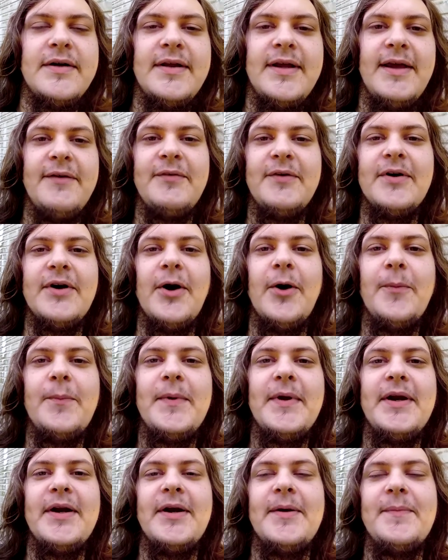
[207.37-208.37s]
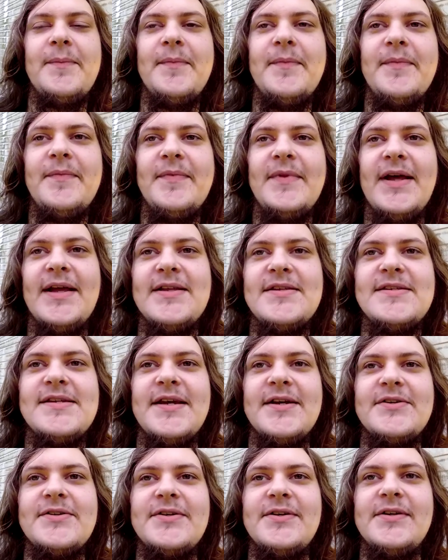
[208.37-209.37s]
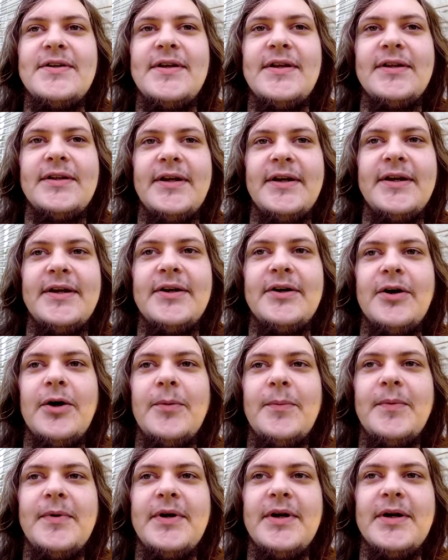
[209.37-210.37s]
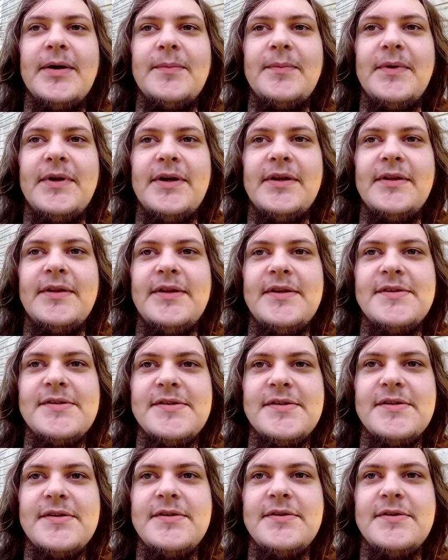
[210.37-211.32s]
if you're opening up that section and like you're opening up like these,